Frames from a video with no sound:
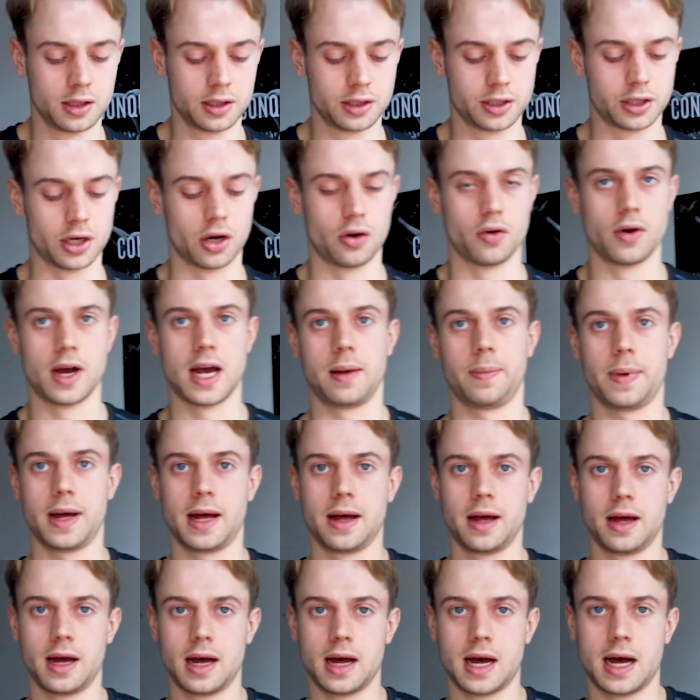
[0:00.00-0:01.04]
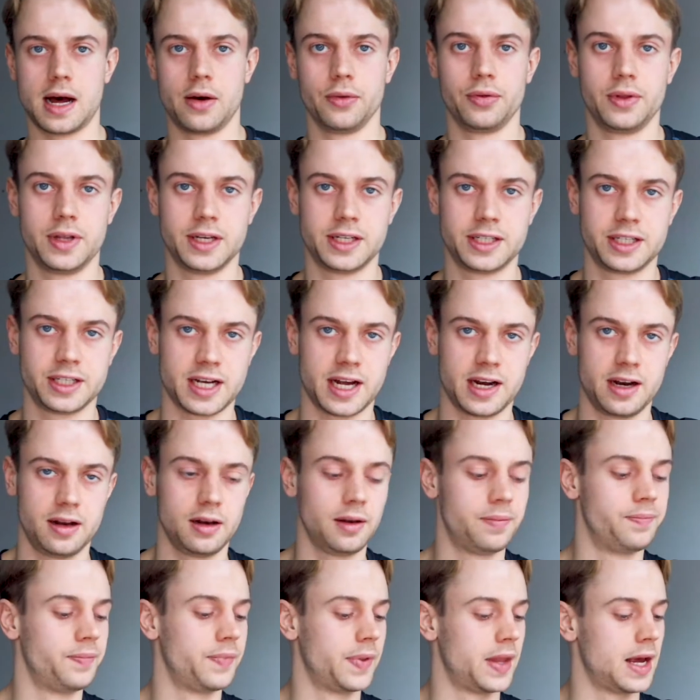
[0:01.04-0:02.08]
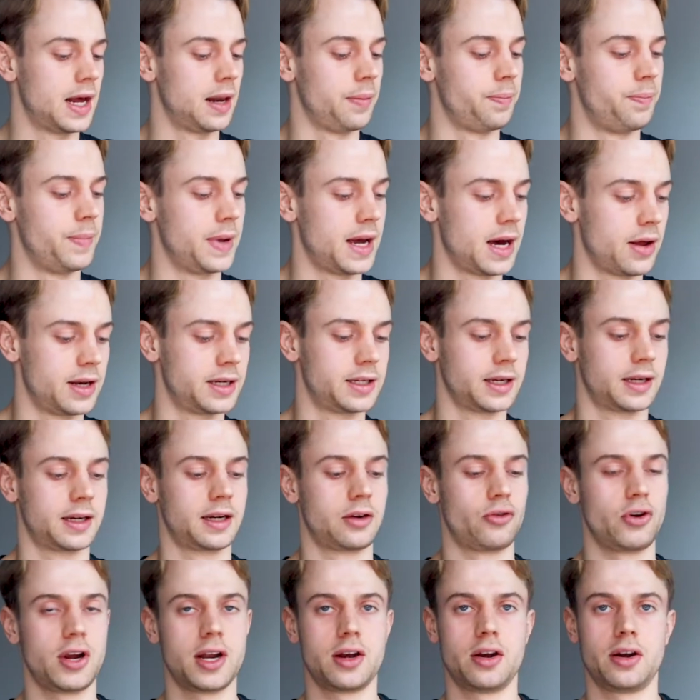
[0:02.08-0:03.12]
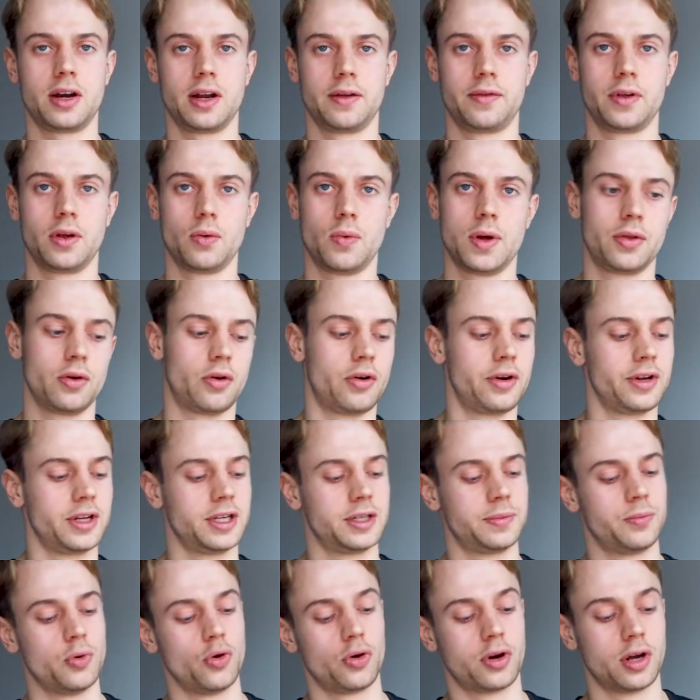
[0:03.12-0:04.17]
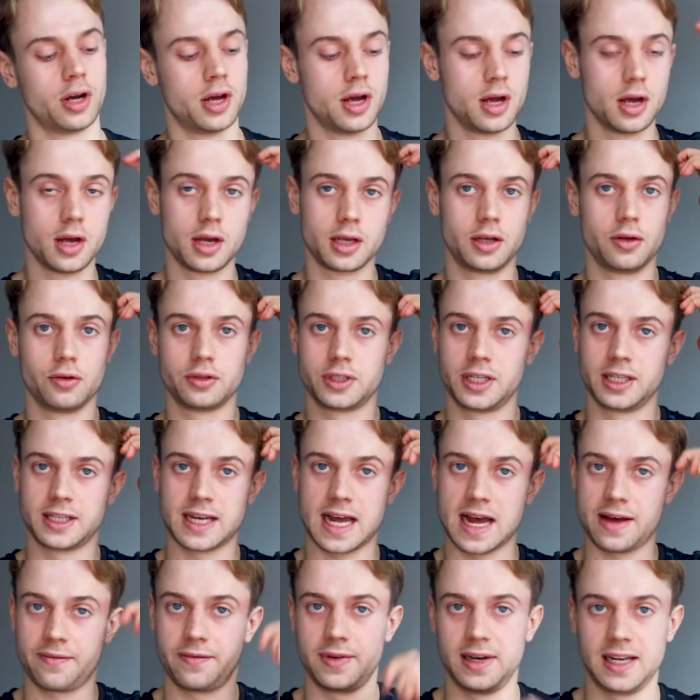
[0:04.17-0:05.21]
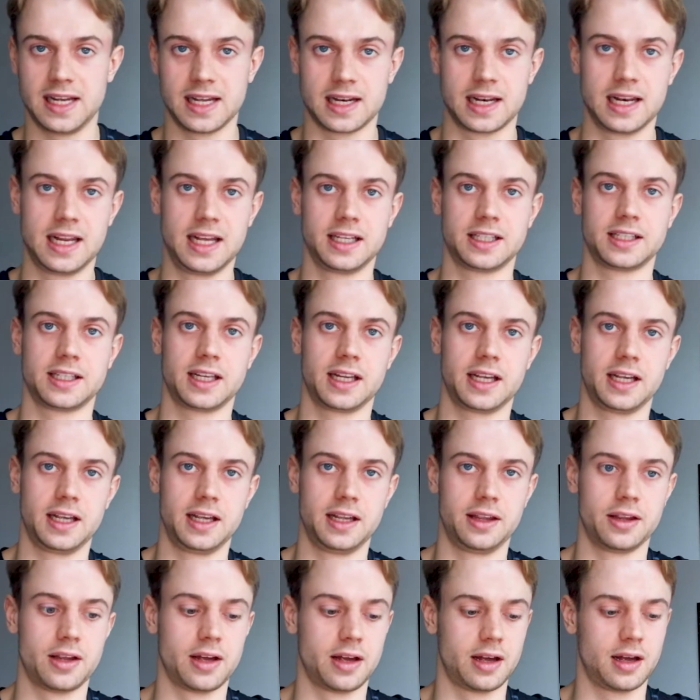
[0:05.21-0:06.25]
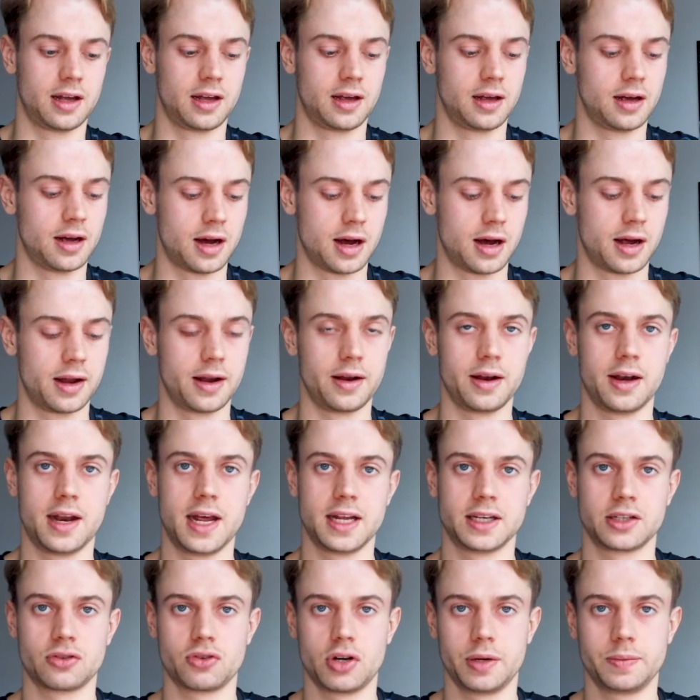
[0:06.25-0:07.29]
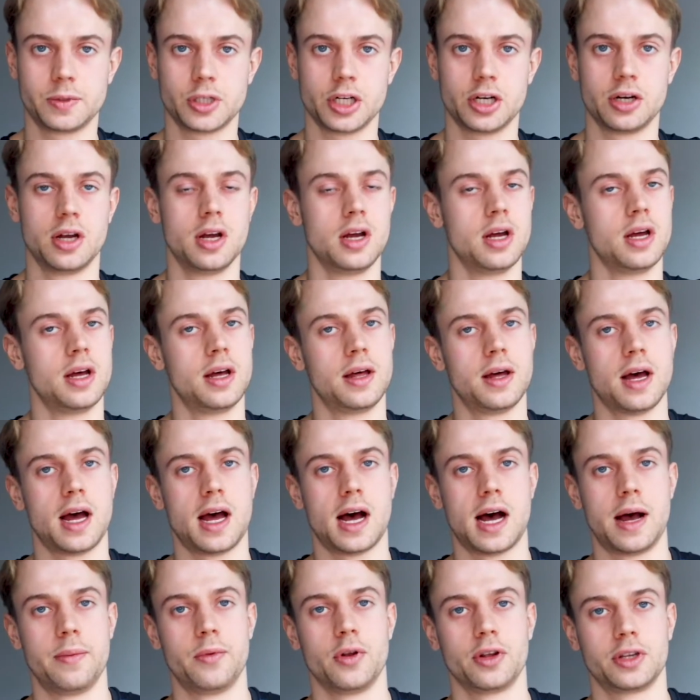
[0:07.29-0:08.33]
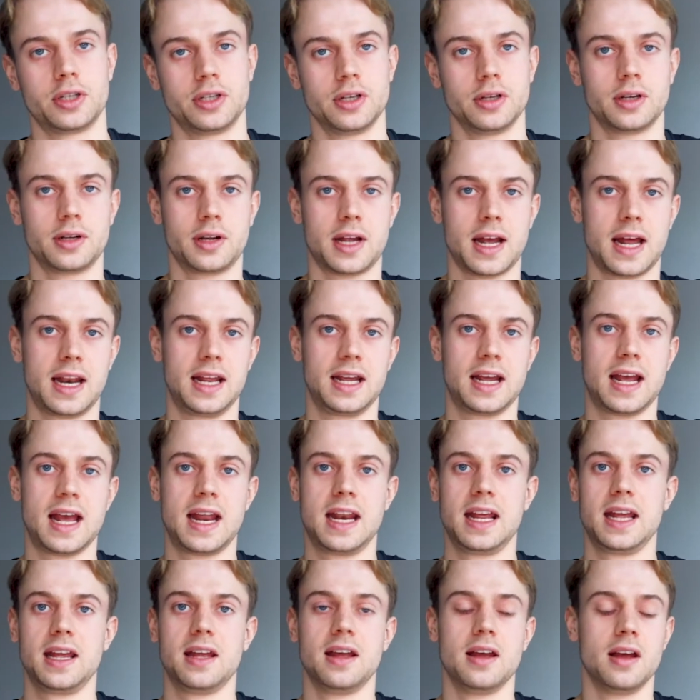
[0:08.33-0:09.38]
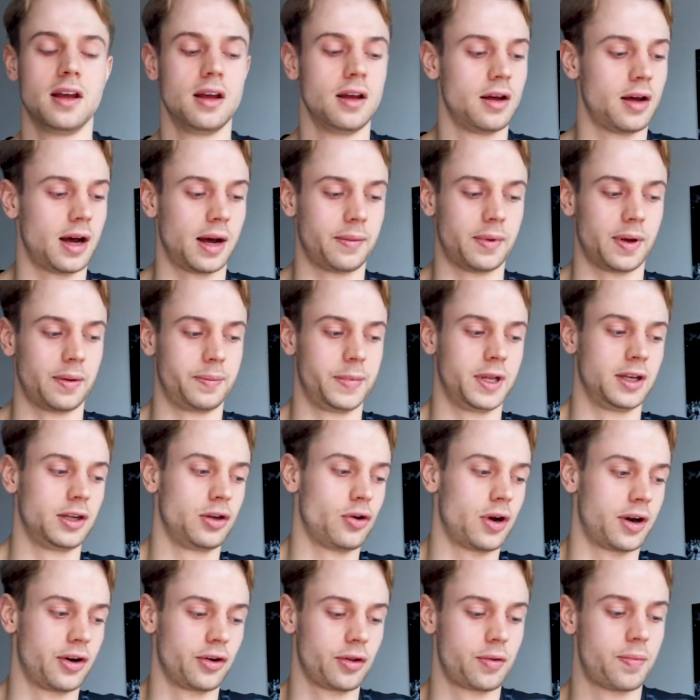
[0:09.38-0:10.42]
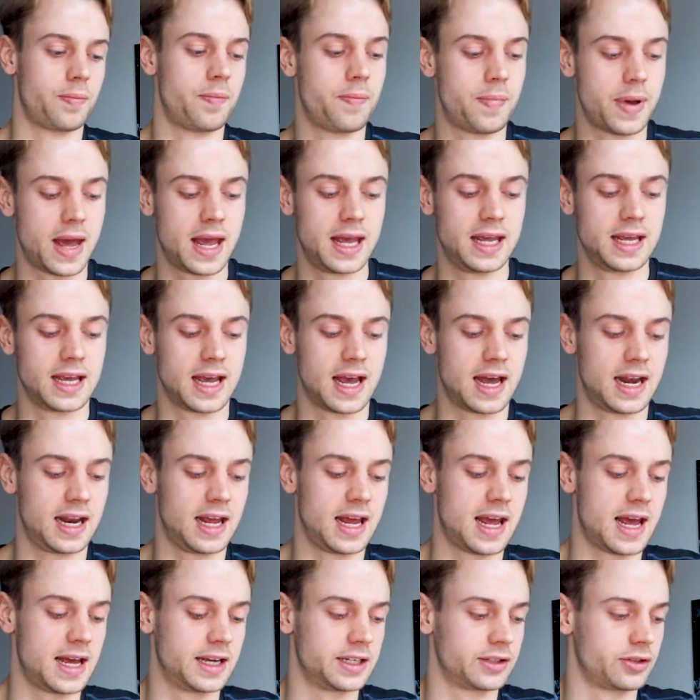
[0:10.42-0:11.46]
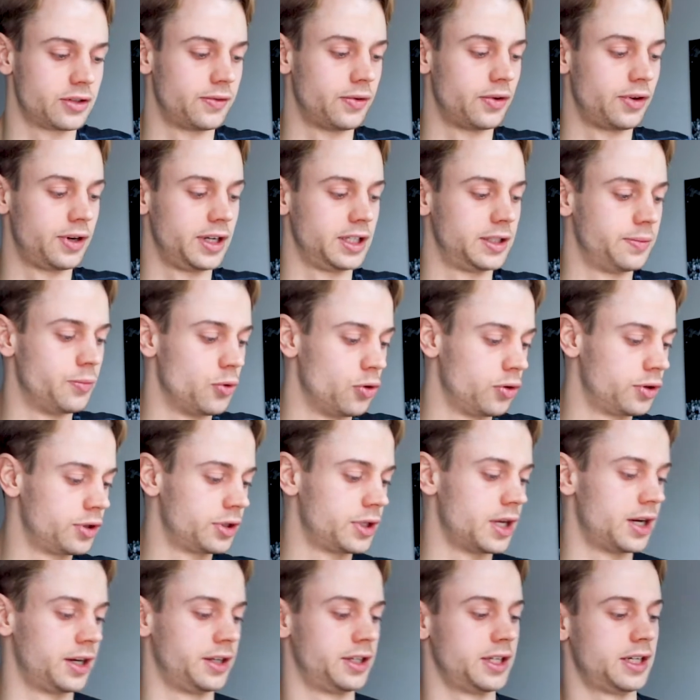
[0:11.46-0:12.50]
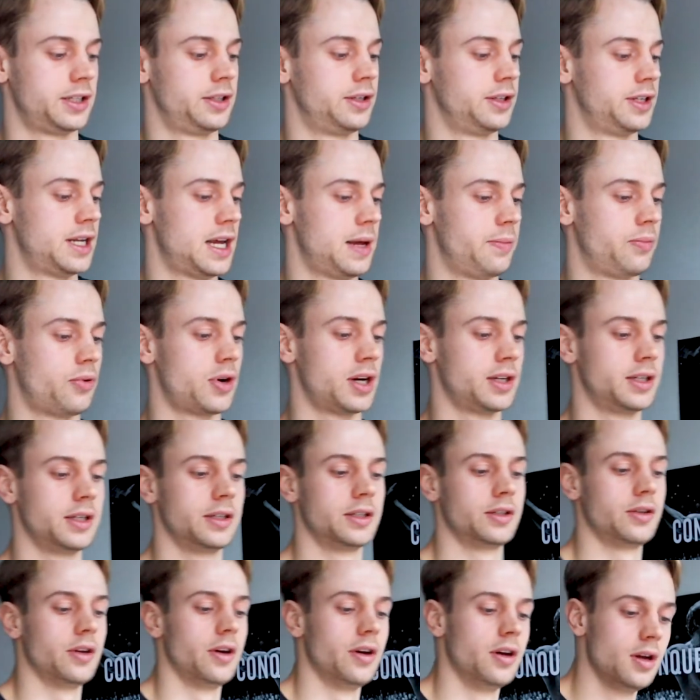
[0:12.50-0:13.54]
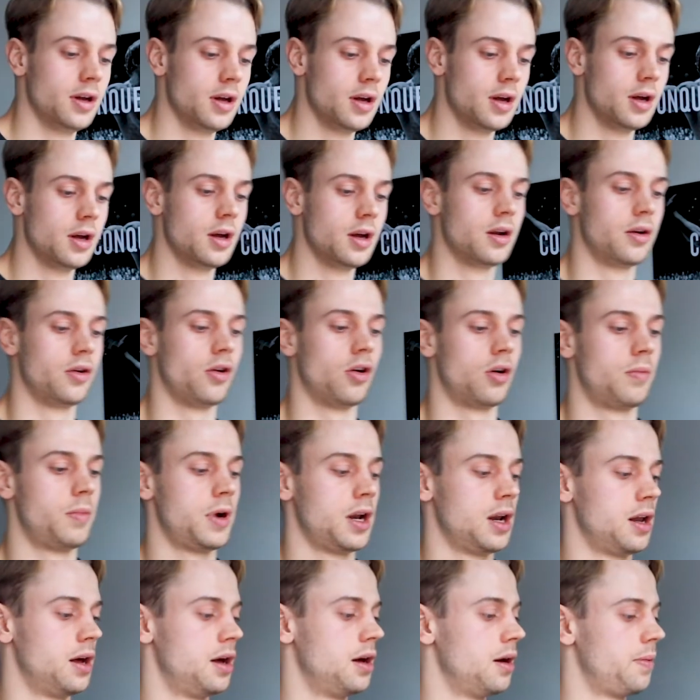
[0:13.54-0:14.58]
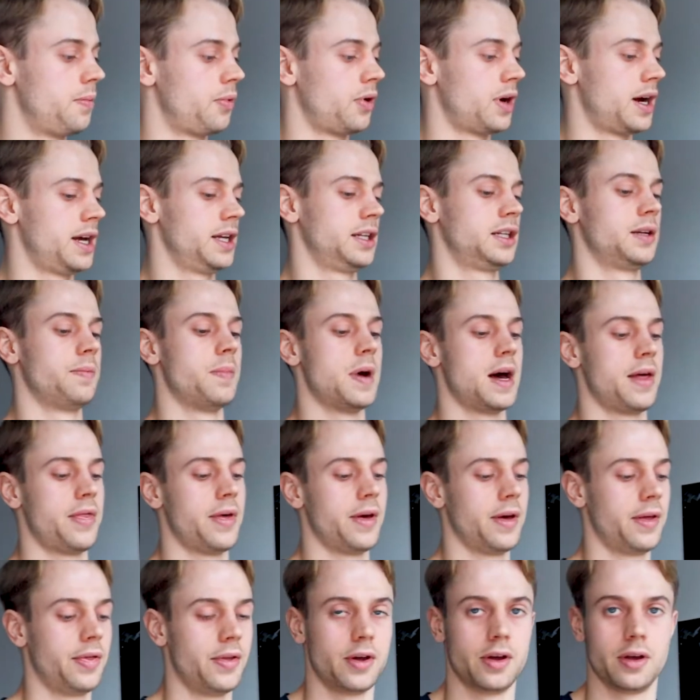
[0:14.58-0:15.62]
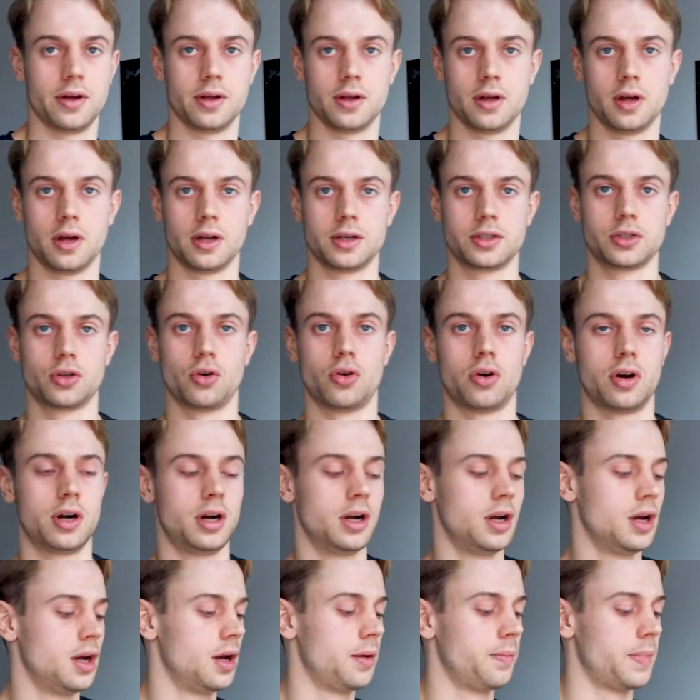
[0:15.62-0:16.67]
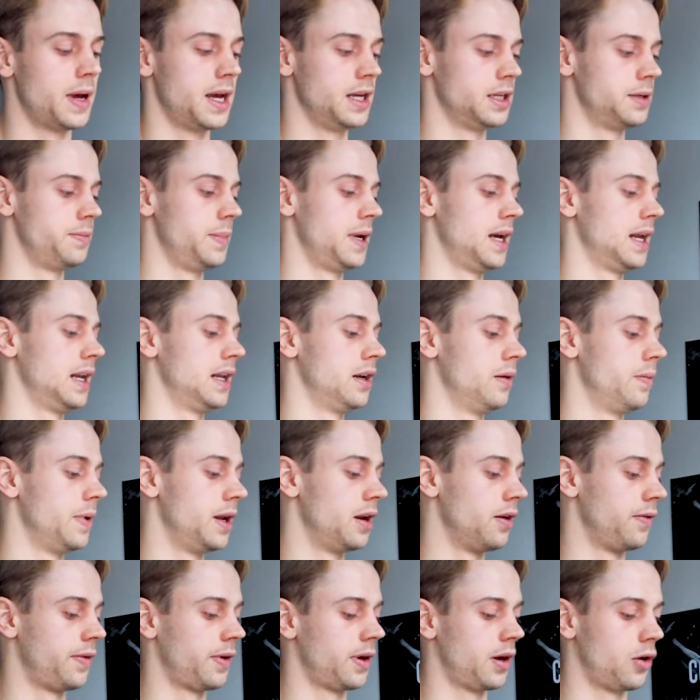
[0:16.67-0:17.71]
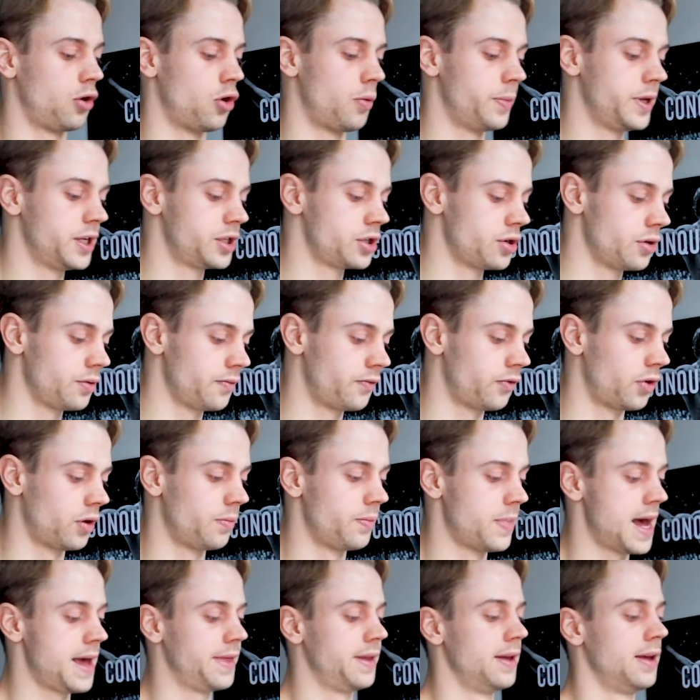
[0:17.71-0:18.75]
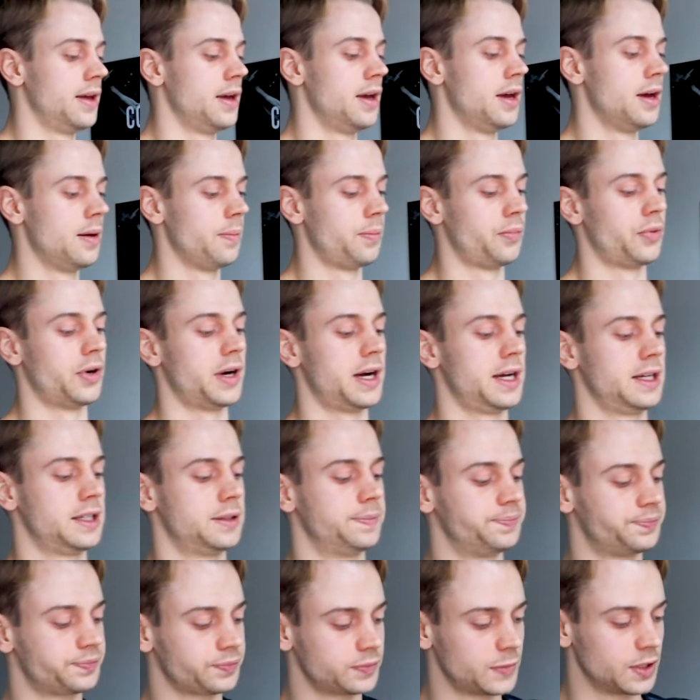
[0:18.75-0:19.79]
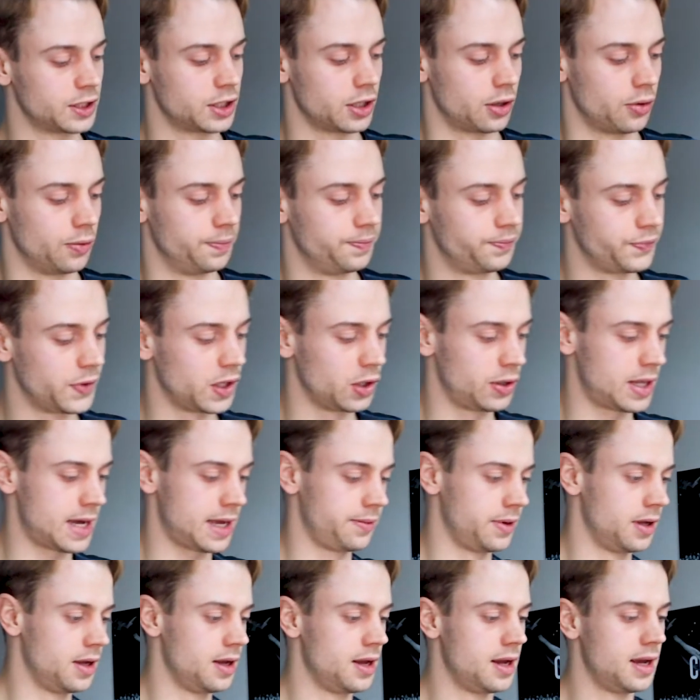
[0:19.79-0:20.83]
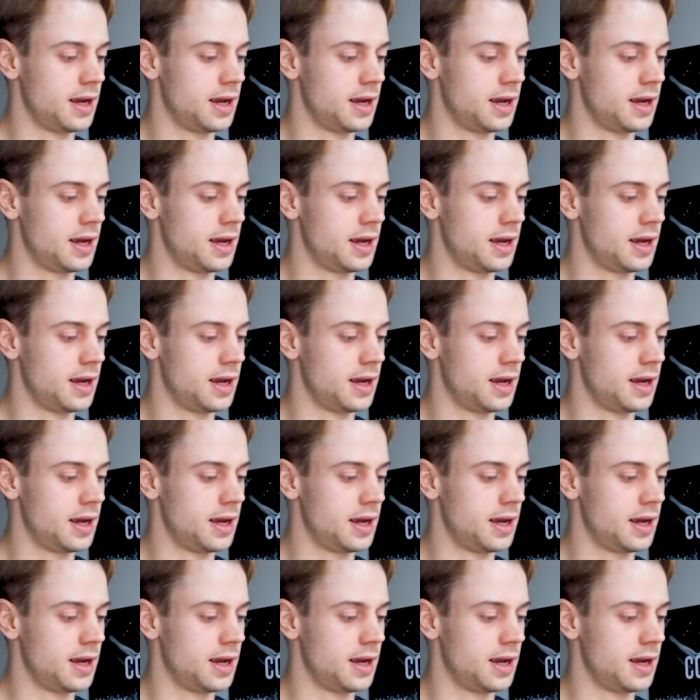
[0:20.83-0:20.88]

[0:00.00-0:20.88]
So help out this channel, help me out as a creator. If you want to order this book, use these affiliate links in the description. I'm not getting any, I mean, you're not paying any extra for these books. They're just the same price as the normal price, but the store pays me a little bit of commission from that price. So do that.